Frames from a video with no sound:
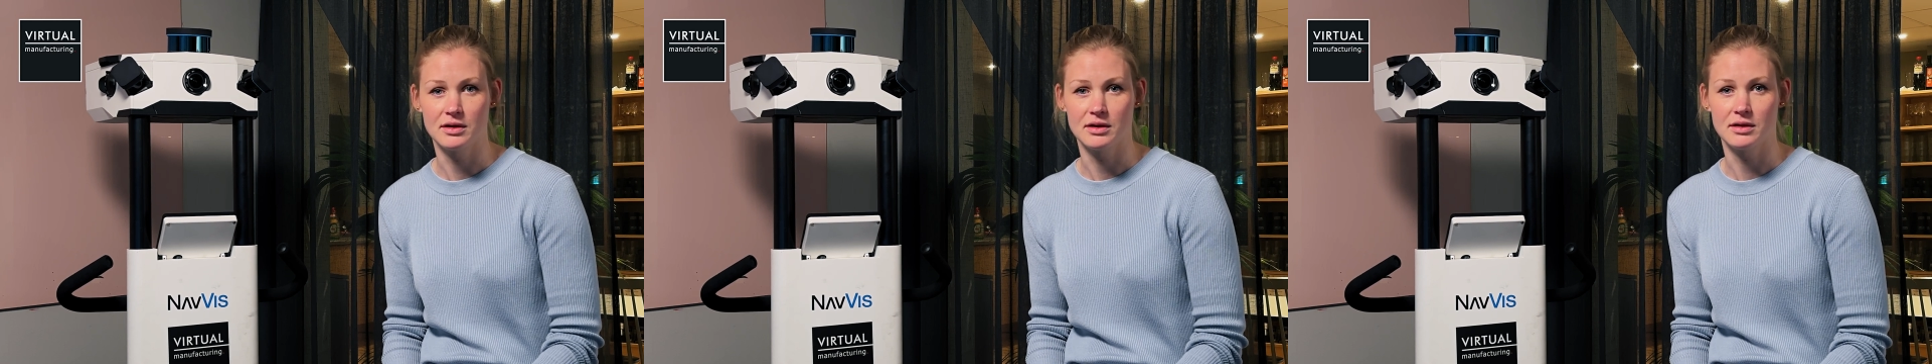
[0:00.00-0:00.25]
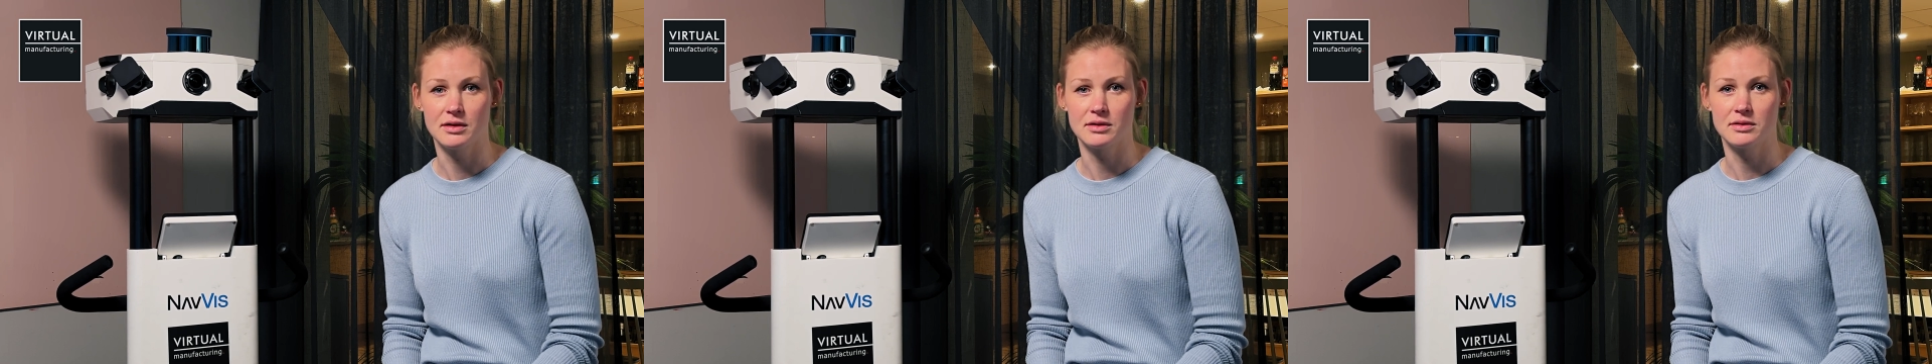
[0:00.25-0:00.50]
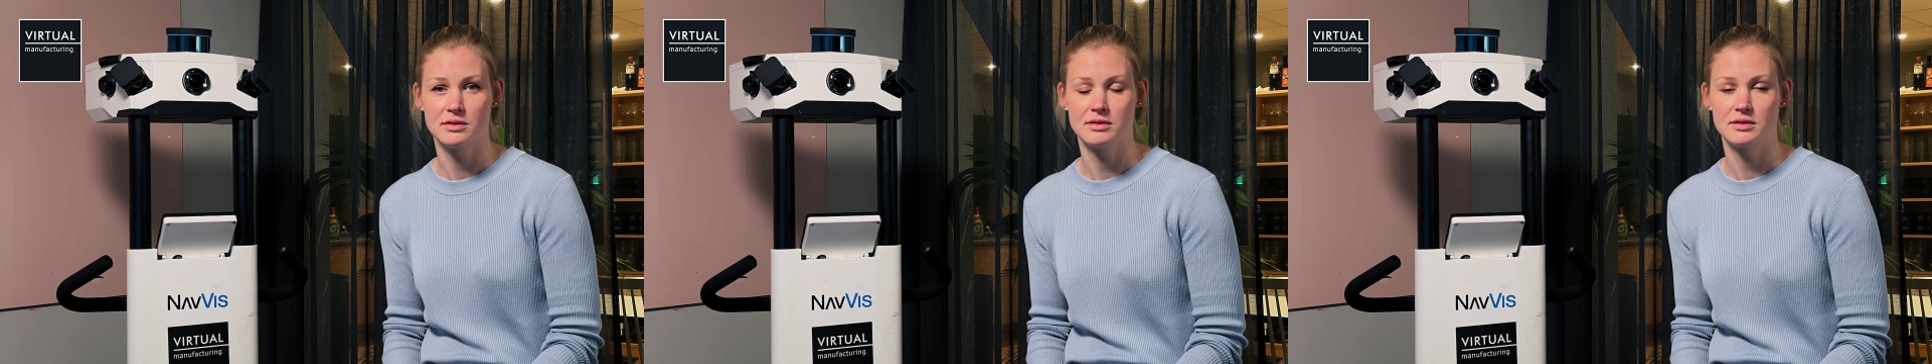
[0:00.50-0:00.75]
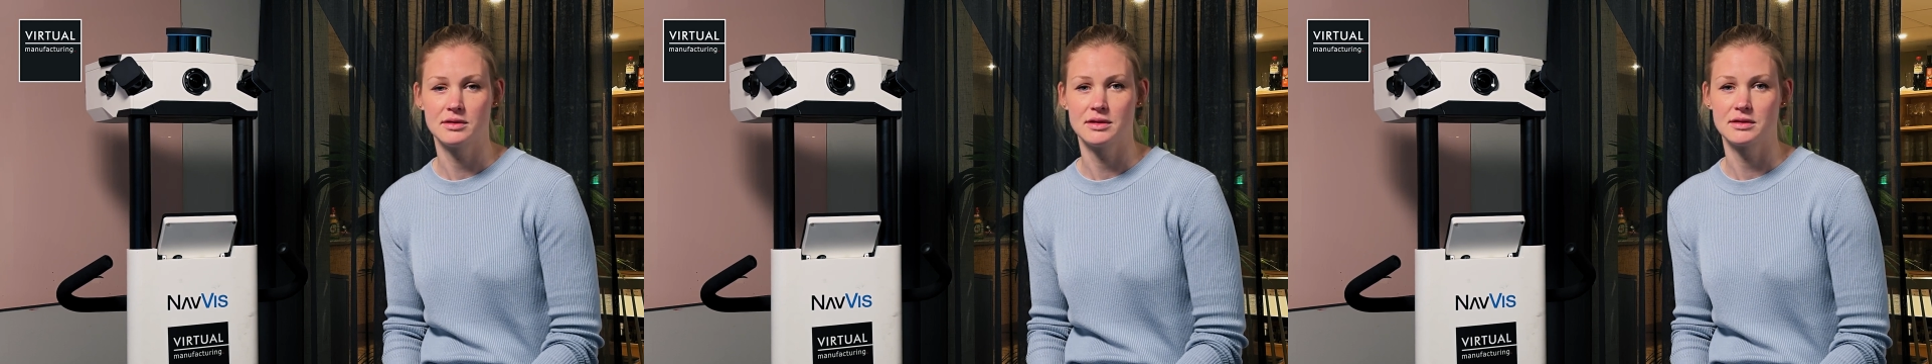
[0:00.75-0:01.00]

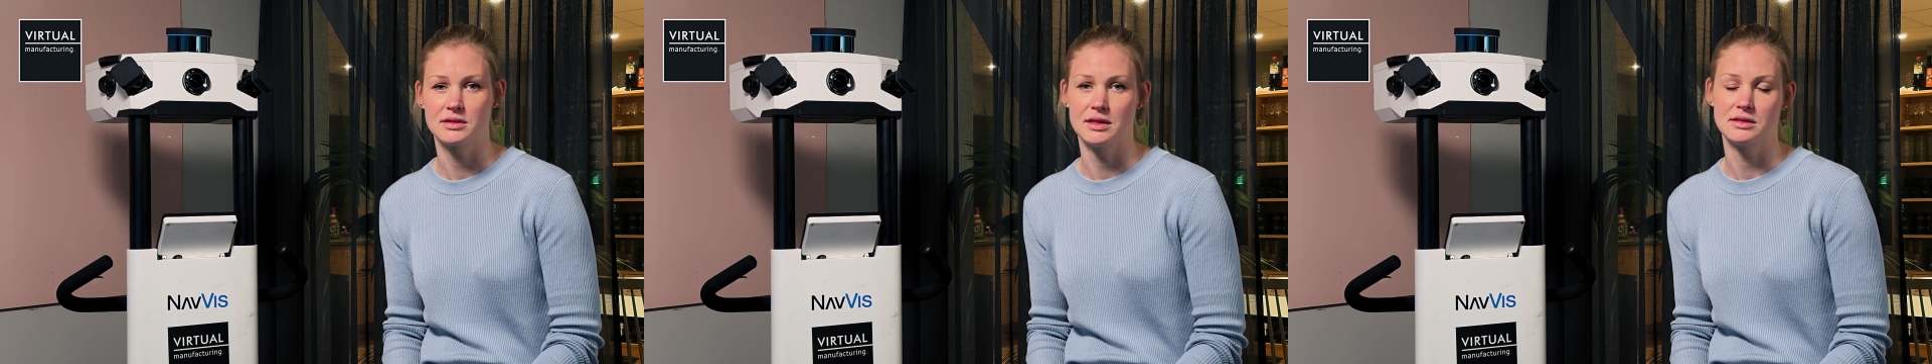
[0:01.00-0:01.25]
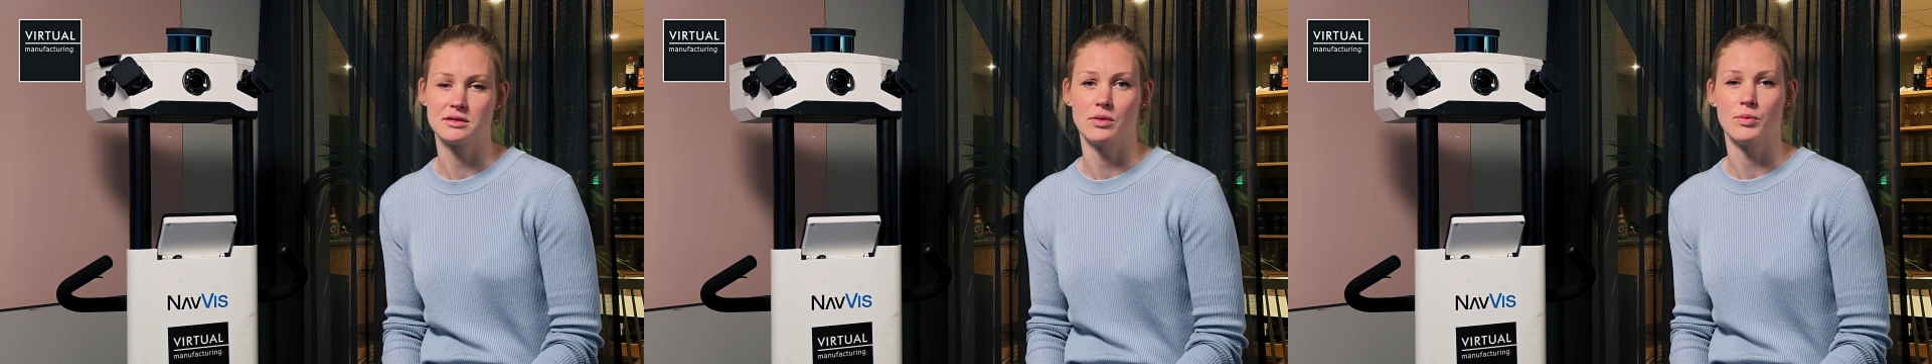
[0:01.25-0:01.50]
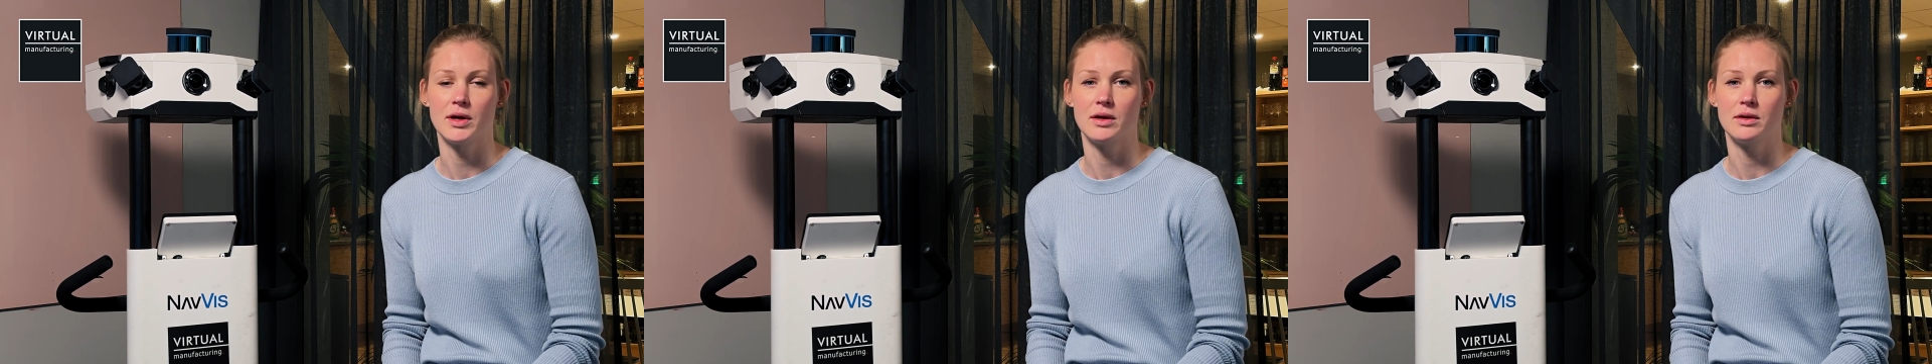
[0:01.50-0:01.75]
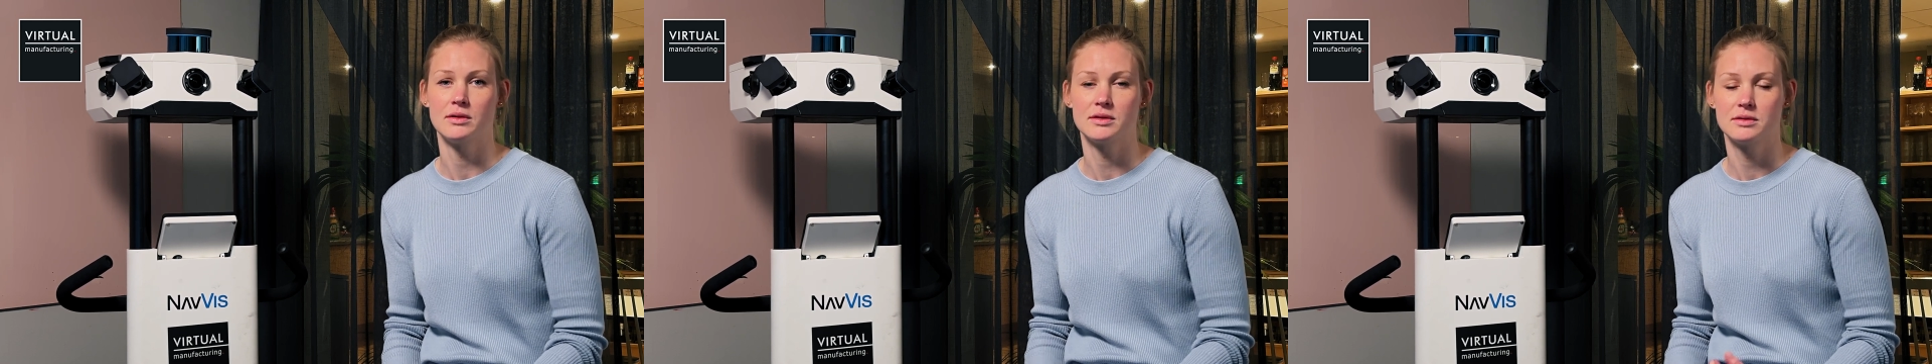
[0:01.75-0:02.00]
in some
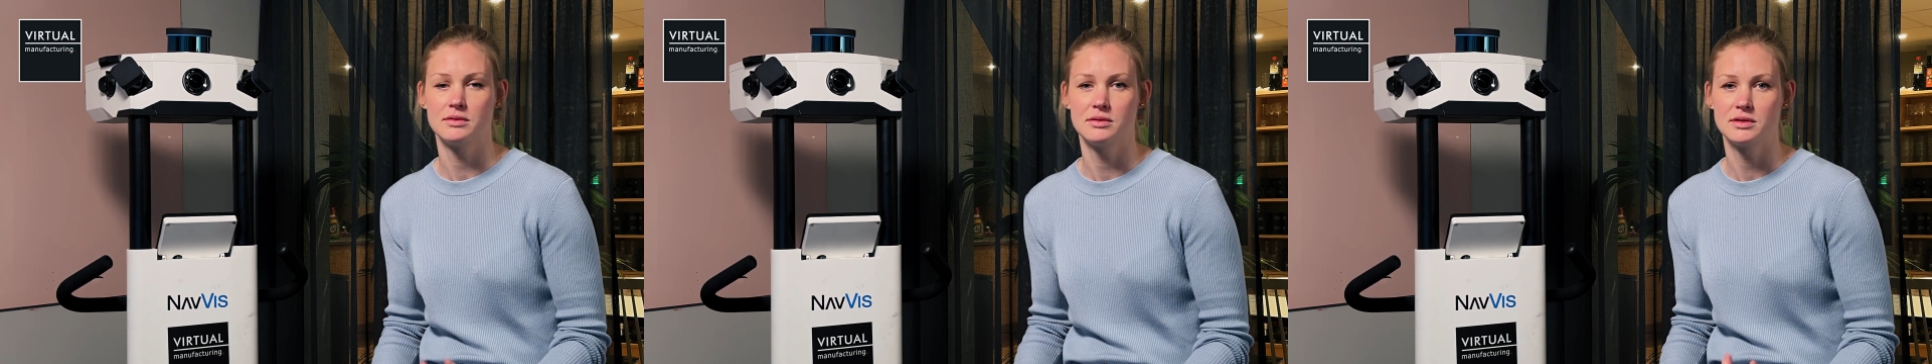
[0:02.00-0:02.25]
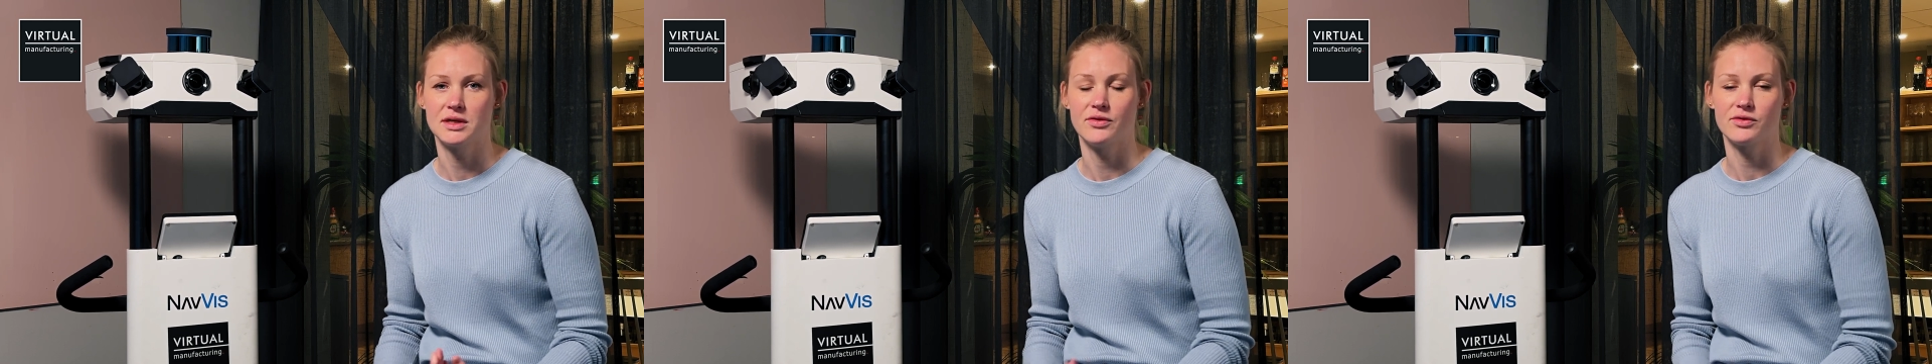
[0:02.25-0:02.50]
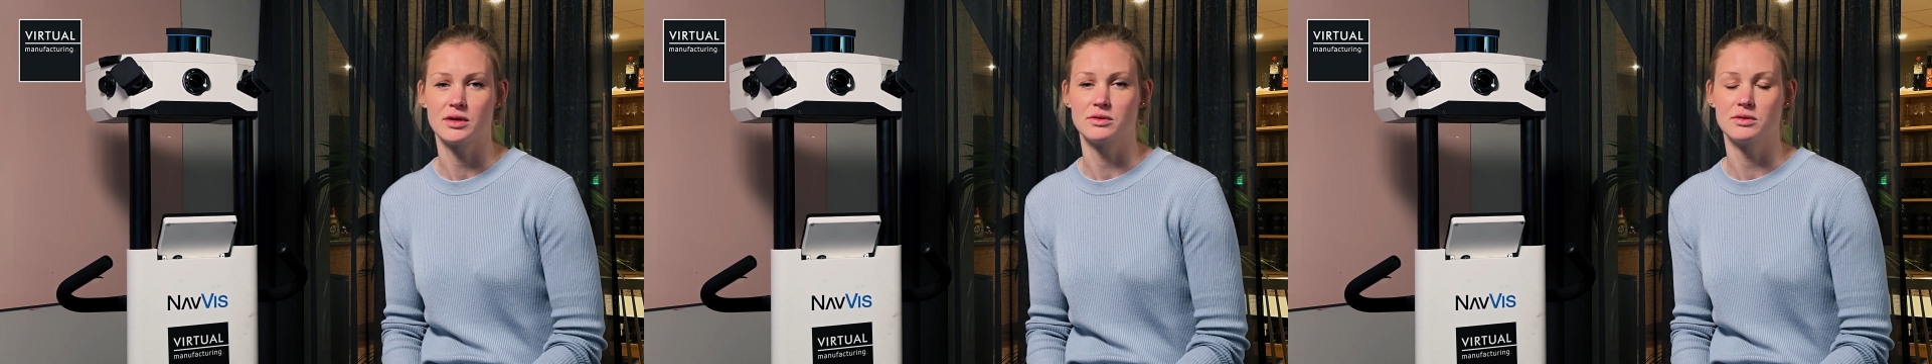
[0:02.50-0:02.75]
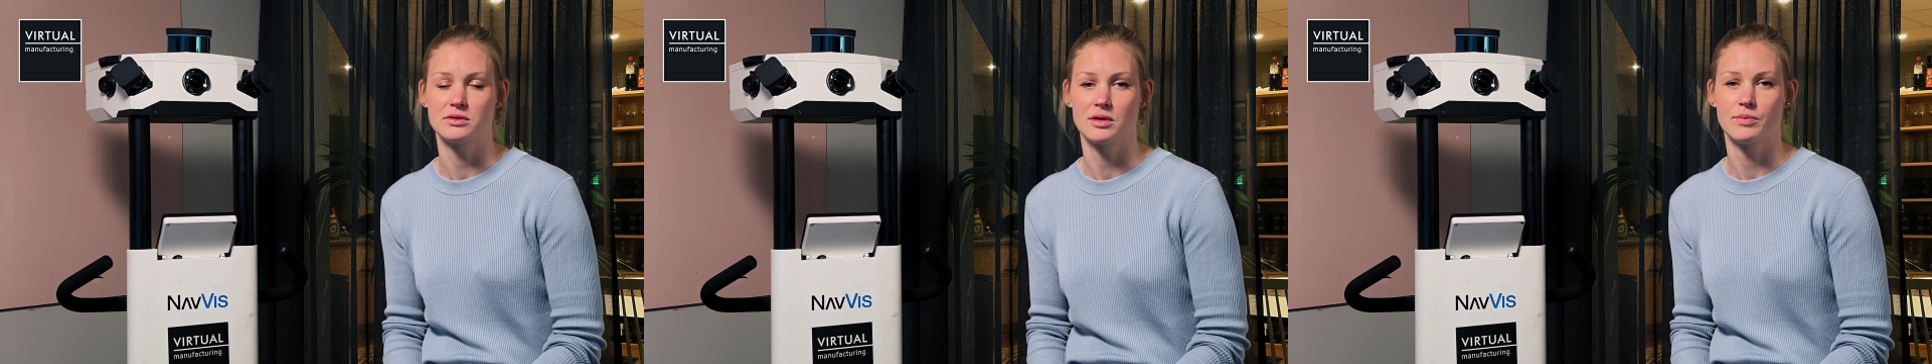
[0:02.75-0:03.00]
way shifted
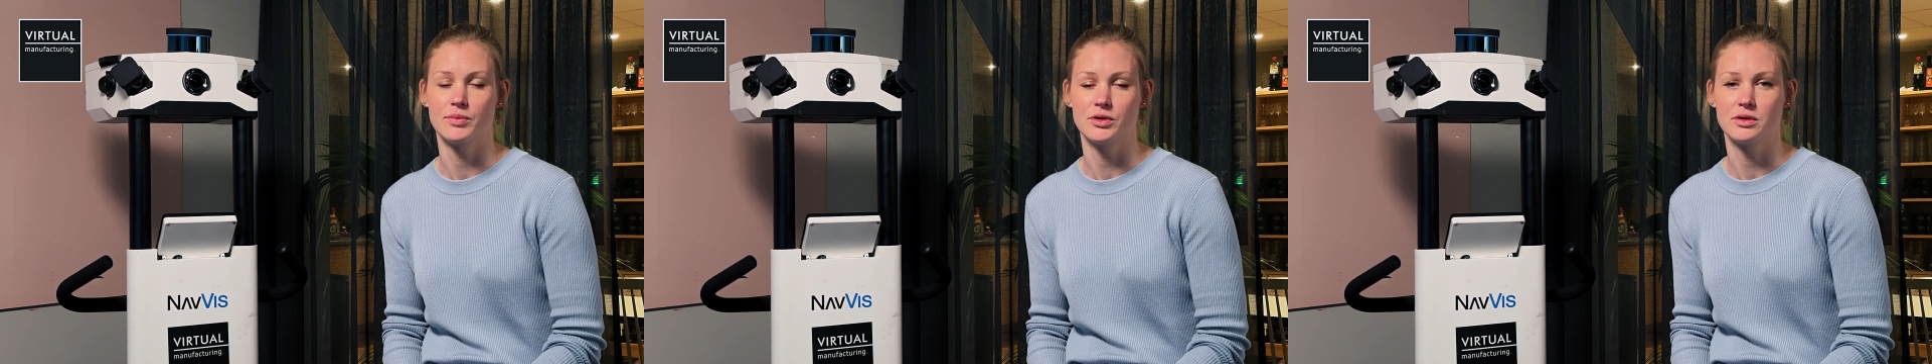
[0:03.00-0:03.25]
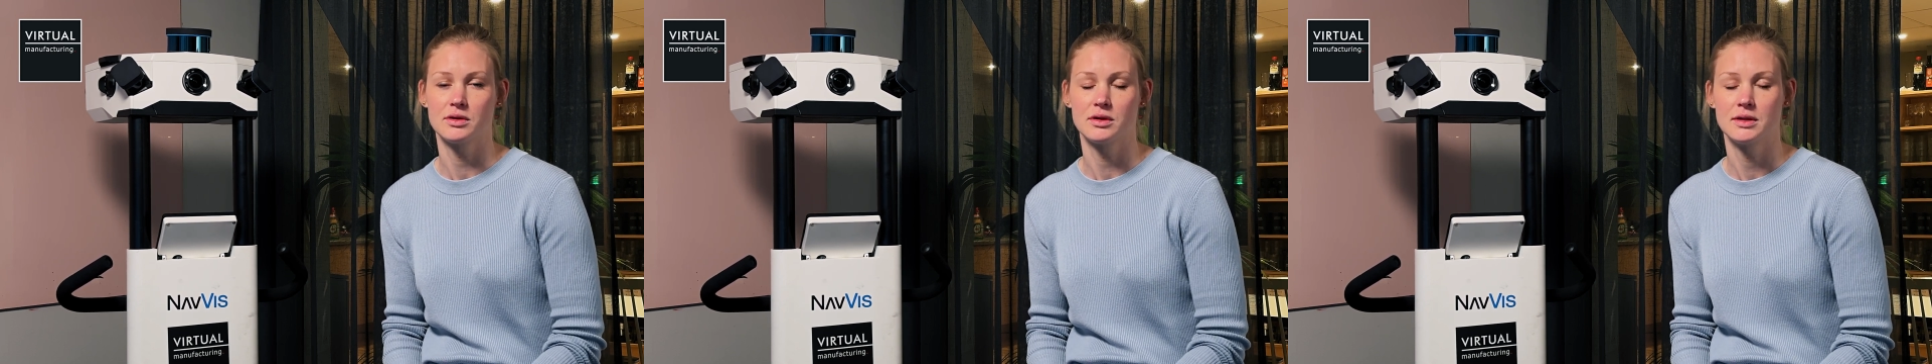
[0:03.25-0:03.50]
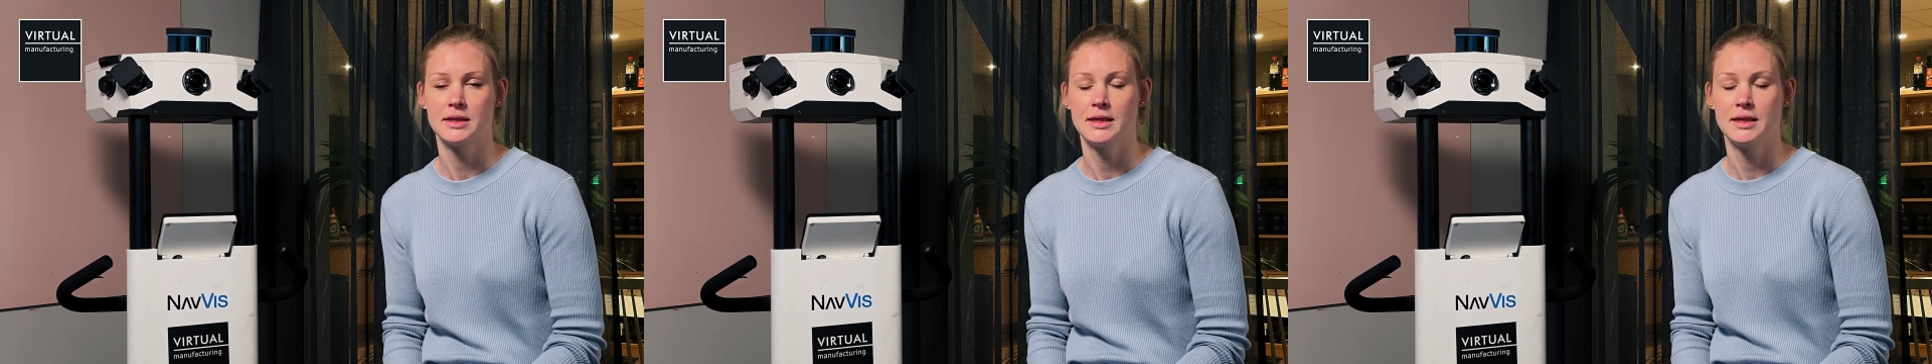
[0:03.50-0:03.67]
to some point.